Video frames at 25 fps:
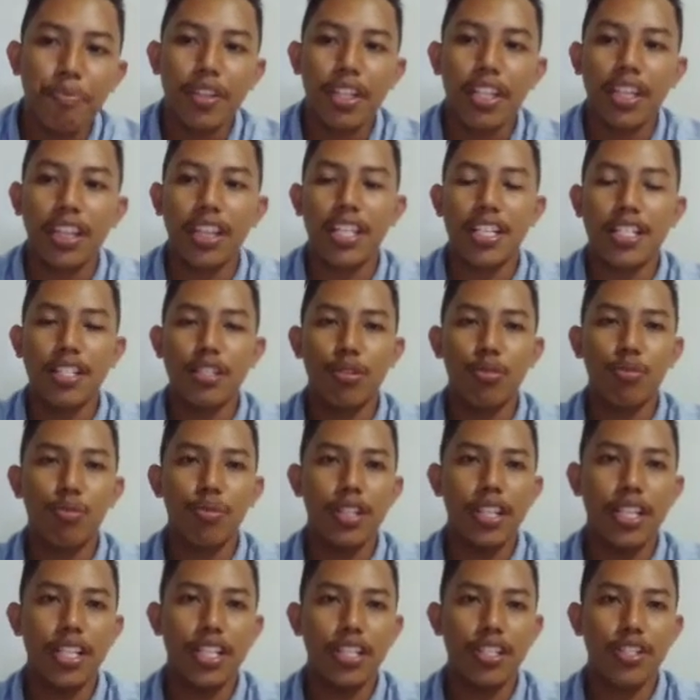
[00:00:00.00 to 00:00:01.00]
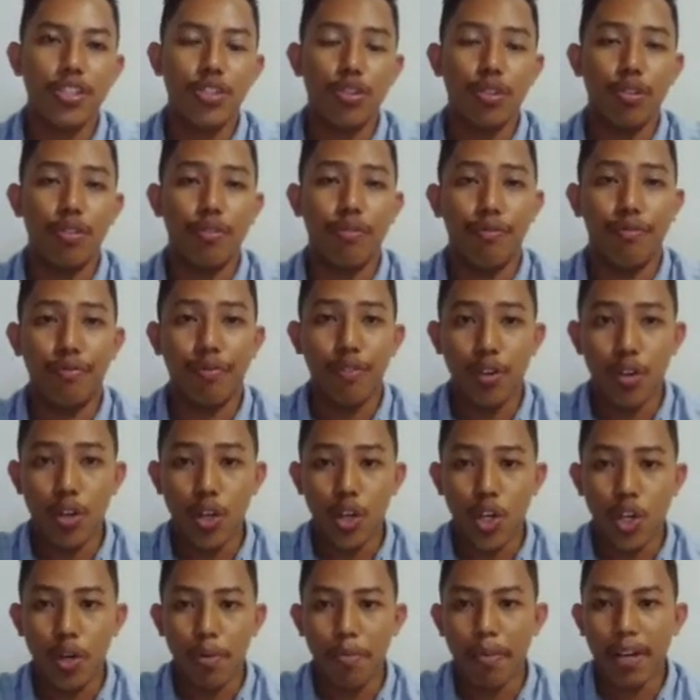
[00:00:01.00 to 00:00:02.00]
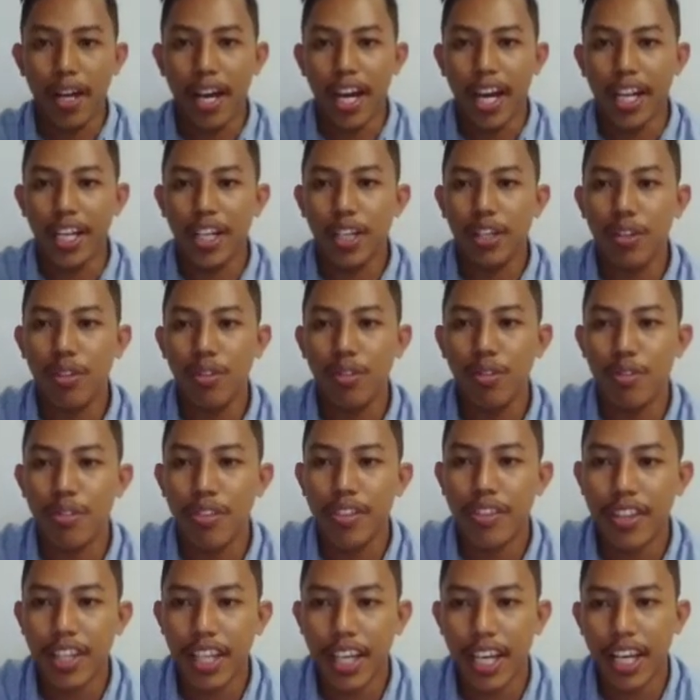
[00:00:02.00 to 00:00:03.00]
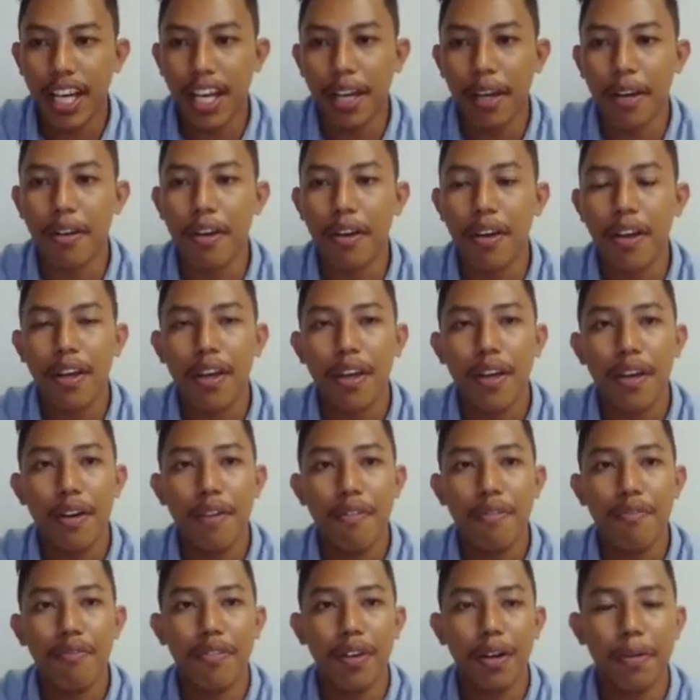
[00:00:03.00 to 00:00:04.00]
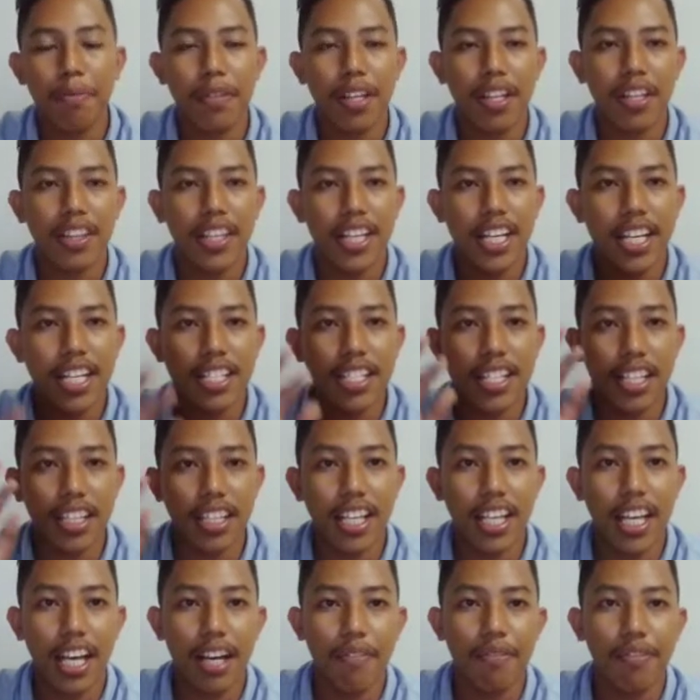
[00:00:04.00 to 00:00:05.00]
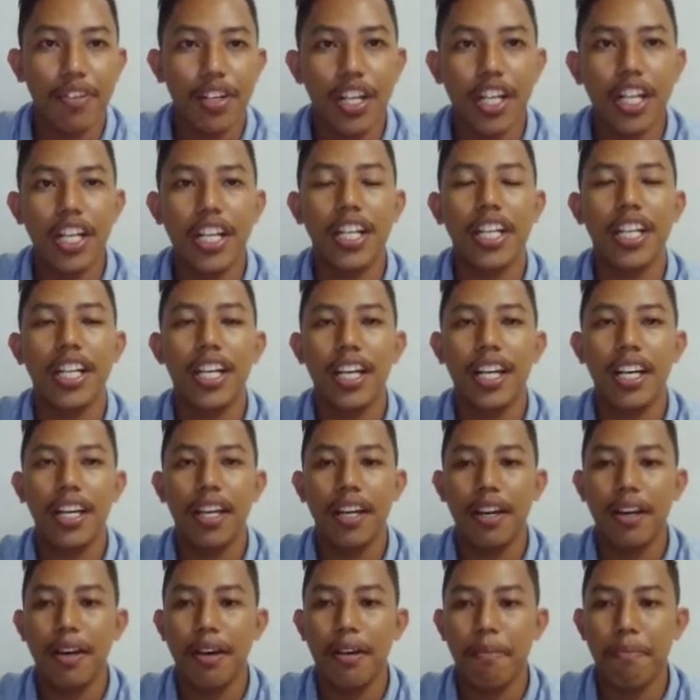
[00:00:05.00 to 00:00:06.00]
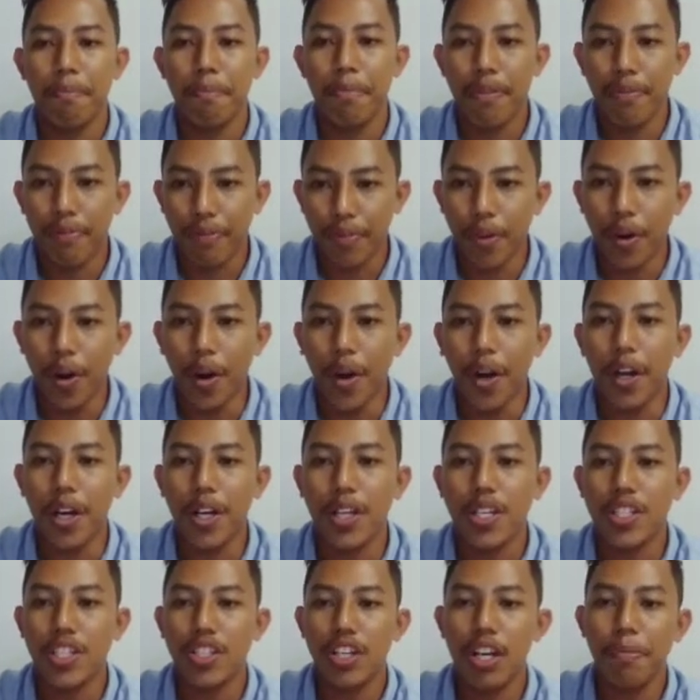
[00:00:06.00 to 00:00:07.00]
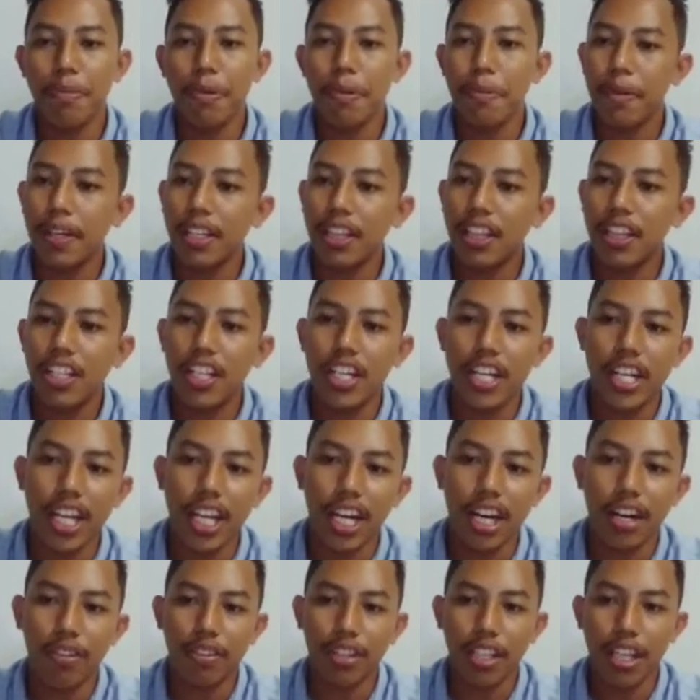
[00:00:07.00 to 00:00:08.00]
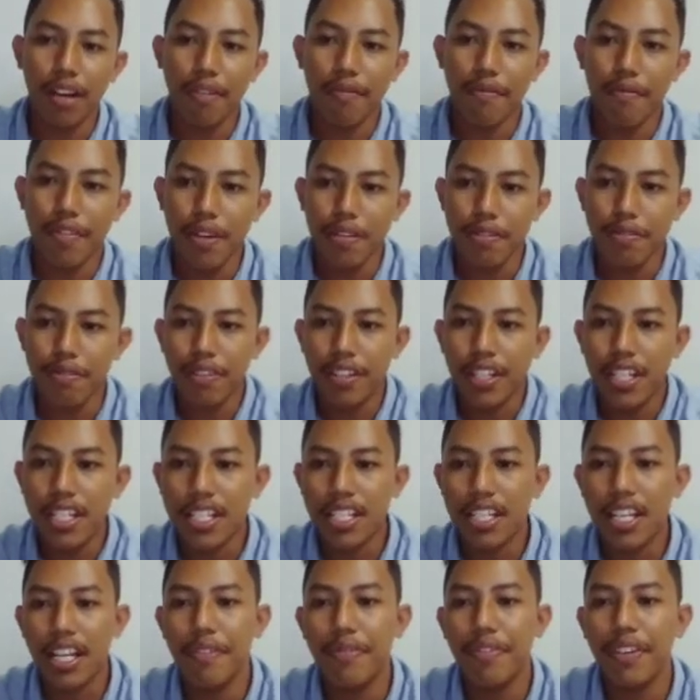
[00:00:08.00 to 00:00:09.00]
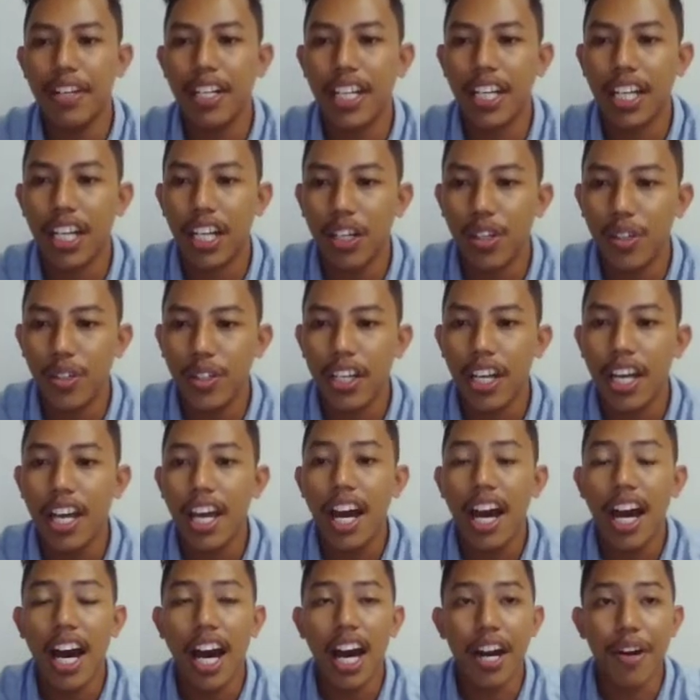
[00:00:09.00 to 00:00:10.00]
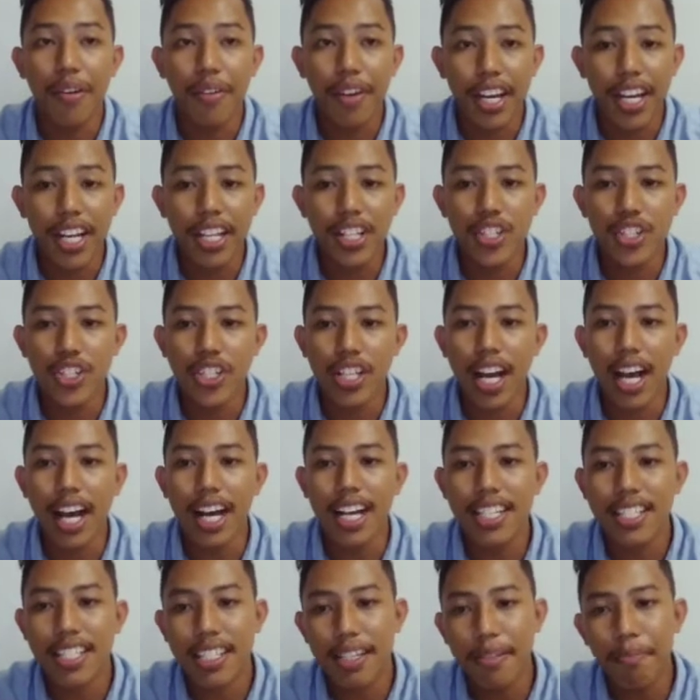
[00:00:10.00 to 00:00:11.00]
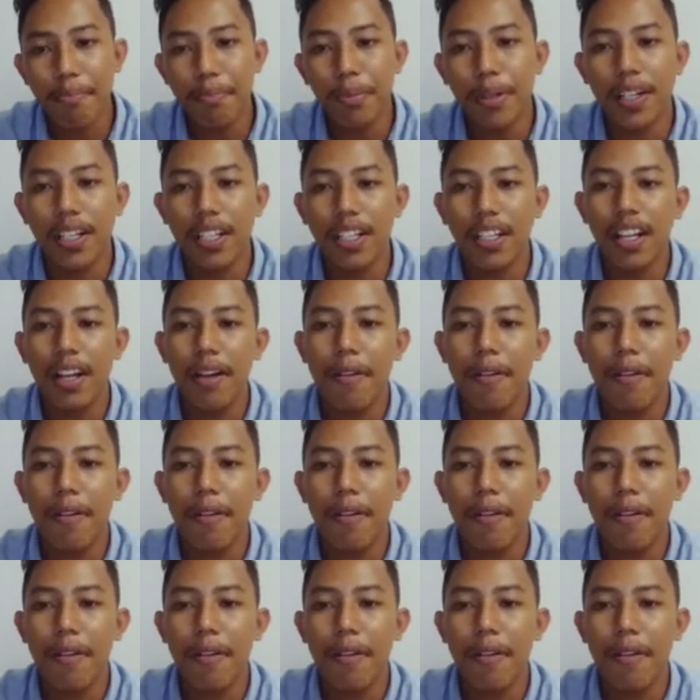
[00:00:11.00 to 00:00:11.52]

the students should form a new thing from the things that they have learned before. So appropriate learning outcome verbs for this level include arrange, assemble,